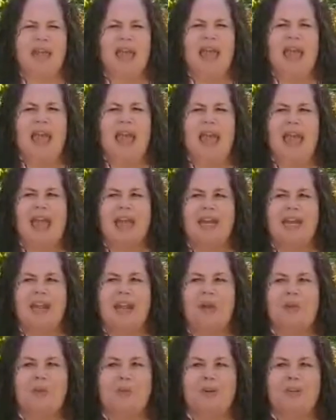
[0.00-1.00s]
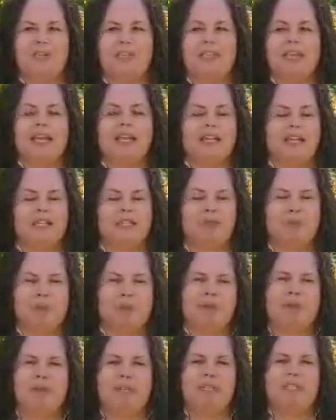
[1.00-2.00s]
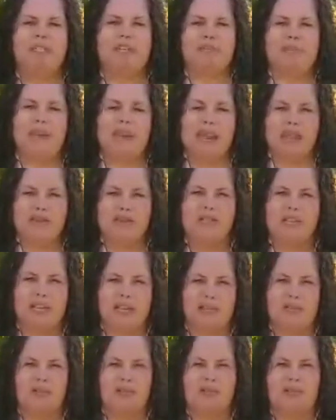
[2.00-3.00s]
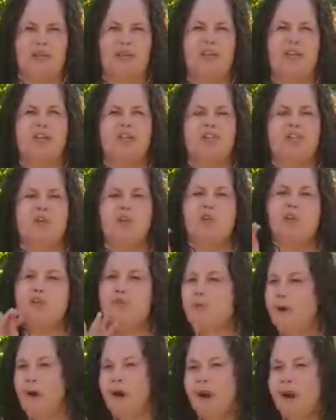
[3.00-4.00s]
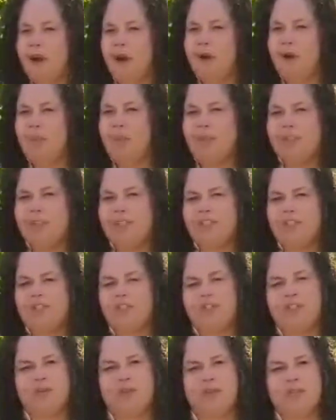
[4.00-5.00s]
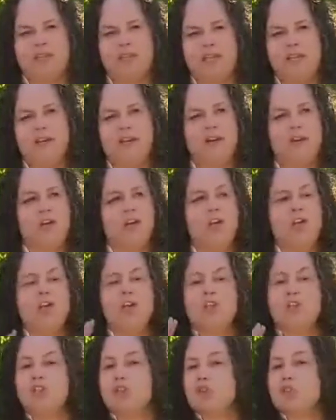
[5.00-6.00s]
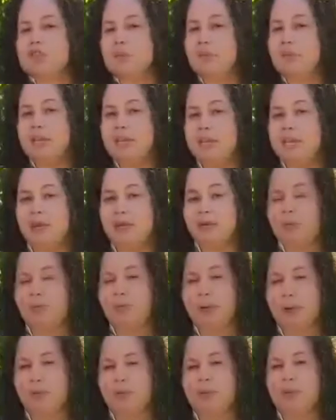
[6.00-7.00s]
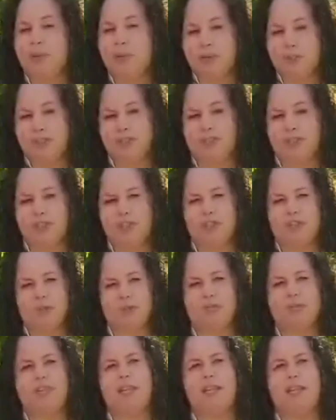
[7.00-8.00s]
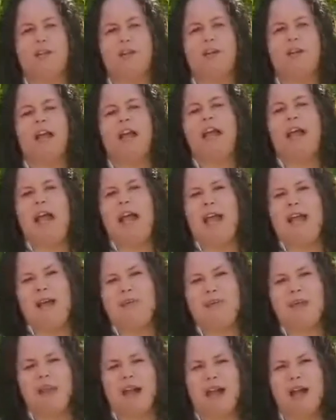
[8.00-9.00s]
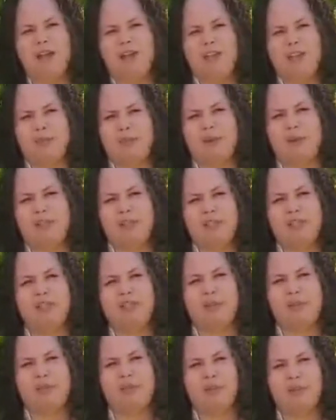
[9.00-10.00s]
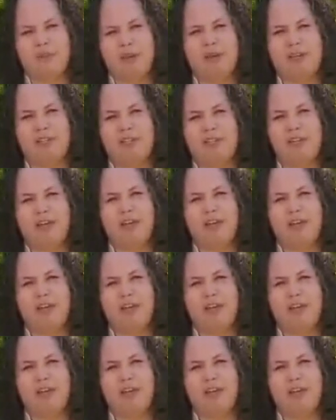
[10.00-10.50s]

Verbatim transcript: and it was an experience of a lifetime. So four Hutto mission trips later, two Dominican Republic mission trips later, I am now the sponsorship director